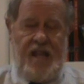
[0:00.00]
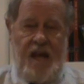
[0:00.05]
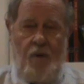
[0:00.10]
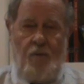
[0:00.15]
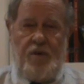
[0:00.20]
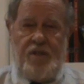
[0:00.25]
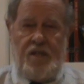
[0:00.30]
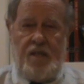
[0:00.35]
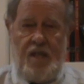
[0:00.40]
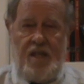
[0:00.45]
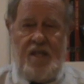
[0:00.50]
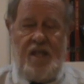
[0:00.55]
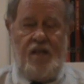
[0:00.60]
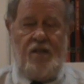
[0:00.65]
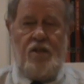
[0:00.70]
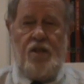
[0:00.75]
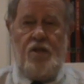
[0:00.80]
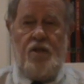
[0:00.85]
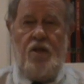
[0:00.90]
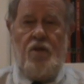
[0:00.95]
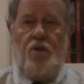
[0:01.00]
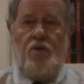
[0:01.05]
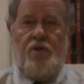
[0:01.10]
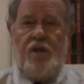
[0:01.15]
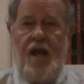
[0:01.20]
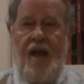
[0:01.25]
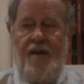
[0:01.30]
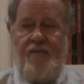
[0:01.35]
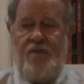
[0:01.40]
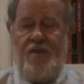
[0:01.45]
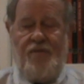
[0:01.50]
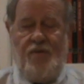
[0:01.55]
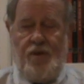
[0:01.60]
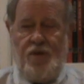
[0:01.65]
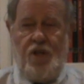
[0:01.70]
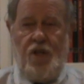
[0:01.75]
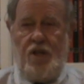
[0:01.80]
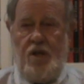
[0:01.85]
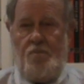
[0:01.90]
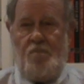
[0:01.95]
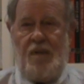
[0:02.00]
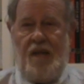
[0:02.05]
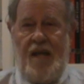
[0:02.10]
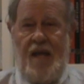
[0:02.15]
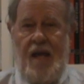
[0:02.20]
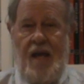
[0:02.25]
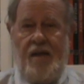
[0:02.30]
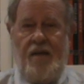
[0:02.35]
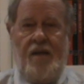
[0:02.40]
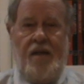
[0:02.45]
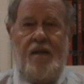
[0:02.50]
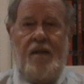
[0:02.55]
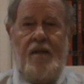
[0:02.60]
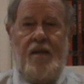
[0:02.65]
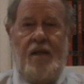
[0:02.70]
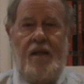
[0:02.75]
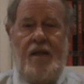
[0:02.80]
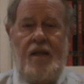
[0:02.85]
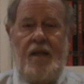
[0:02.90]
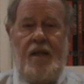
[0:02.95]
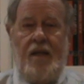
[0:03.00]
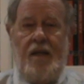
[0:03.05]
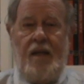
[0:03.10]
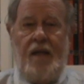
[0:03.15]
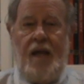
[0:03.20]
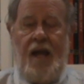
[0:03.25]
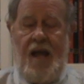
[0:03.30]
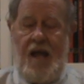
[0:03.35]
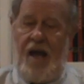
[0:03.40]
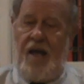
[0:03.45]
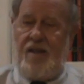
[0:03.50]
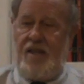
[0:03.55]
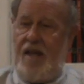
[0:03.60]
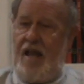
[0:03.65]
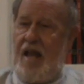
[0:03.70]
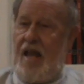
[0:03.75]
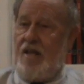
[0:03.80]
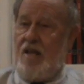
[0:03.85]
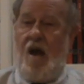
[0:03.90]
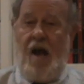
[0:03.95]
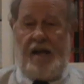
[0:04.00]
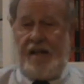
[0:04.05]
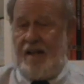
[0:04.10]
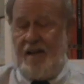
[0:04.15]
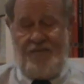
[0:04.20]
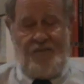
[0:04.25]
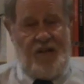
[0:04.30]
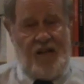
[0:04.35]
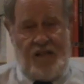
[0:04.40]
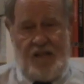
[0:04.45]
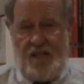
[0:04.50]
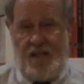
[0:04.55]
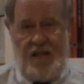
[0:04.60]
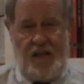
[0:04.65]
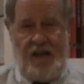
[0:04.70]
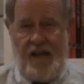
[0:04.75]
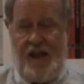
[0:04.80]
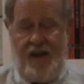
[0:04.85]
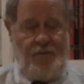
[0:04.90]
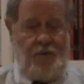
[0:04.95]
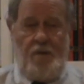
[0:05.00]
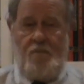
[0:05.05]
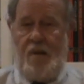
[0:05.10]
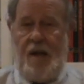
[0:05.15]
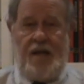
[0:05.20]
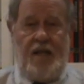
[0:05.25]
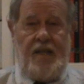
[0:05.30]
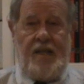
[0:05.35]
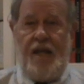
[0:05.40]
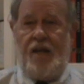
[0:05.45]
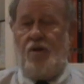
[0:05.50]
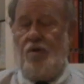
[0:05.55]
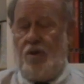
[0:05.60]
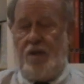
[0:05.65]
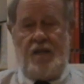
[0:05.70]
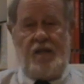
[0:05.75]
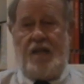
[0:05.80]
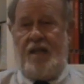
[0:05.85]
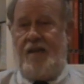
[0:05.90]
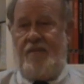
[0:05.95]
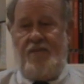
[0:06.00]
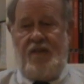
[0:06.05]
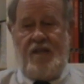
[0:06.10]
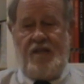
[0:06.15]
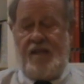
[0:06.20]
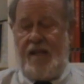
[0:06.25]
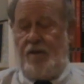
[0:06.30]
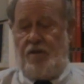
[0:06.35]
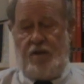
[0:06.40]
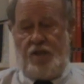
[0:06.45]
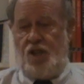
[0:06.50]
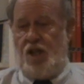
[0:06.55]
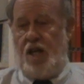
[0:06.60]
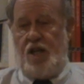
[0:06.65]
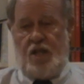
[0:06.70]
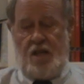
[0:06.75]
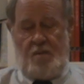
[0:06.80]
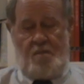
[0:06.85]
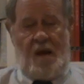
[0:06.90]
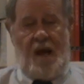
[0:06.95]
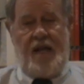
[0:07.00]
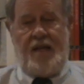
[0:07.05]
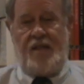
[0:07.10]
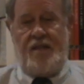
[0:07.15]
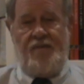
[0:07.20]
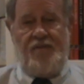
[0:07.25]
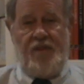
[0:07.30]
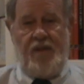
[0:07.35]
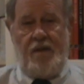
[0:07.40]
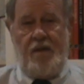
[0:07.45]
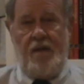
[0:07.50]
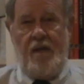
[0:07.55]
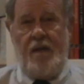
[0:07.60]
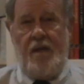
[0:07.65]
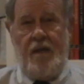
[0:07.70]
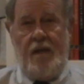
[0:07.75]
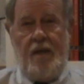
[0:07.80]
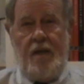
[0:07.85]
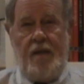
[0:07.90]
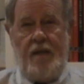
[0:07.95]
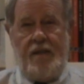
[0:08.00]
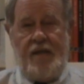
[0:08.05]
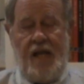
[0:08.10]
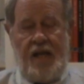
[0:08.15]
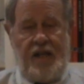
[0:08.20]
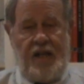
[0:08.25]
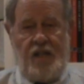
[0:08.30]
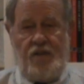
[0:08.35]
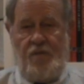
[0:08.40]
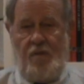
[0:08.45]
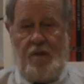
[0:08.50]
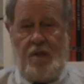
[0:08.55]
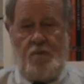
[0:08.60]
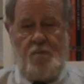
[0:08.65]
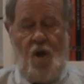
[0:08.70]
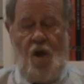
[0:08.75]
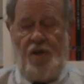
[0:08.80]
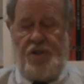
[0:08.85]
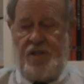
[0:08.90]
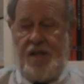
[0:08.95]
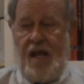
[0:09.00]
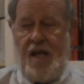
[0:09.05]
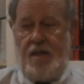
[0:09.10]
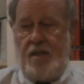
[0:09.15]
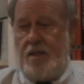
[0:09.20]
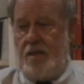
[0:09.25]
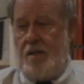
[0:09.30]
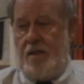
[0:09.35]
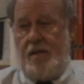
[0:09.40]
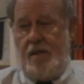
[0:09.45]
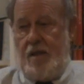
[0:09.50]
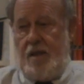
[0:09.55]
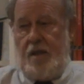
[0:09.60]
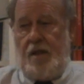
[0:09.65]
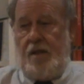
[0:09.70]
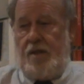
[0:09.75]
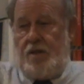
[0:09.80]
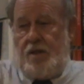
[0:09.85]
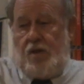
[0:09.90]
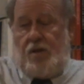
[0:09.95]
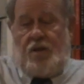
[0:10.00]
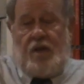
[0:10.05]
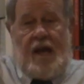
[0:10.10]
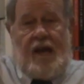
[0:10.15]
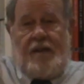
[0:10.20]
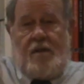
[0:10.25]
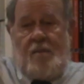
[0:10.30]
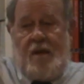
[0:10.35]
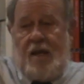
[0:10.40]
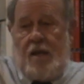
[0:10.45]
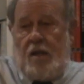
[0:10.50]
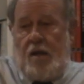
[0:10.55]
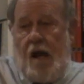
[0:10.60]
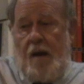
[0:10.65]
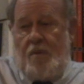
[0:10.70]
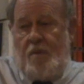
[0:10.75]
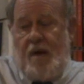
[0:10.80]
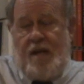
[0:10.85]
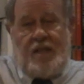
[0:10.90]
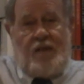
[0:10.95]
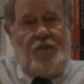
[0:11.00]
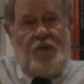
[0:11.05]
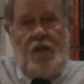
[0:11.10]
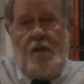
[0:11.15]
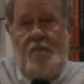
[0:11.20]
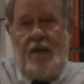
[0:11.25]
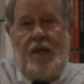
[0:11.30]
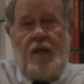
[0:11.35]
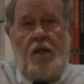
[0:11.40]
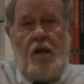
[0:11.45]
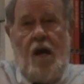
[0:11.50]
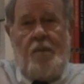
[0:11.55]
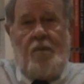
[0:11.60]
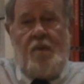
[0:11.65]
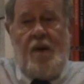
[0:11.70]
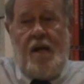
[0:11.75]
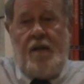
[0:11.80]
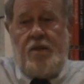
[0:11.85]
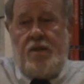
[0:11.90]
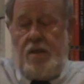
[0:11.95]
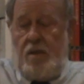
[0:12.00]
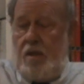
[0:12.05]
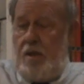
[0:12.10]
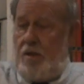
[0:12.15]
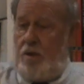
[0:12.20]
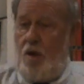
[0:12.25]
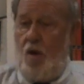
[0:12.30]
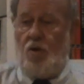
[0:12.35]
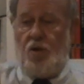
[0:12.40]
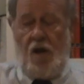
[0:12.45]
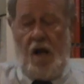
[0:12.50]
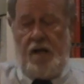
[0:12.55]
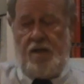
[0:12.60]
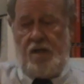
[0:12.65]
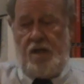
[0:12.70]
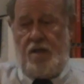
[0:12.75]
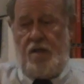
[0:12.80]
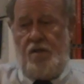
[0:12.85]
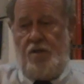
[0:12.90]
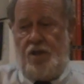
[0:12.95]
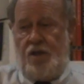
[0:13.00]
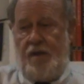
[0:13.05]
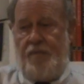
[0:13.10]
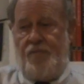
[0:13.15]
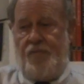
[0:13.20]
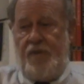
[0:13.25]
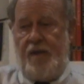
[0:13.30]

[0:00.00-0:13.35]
that was the thing to do, to have the Virginia plan. And they had not convinced everybody. They couldn't change the minds of the delegates from the small states. So you had to make a compromise. If you didn't make a compromise, no constitution.